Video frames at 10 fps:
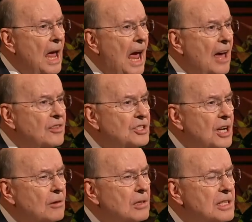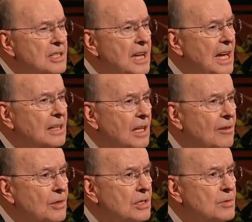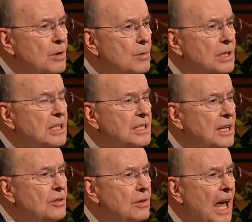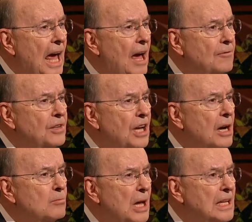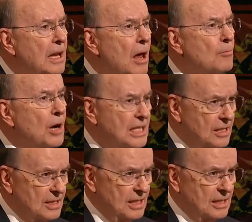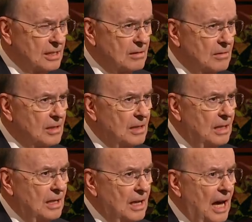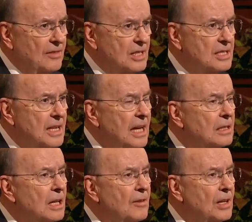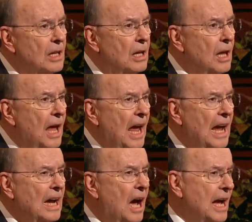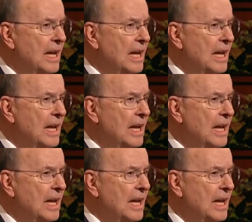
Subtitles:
At the general and stake levels, we will continue to have young men presidencies. At the stake level, a high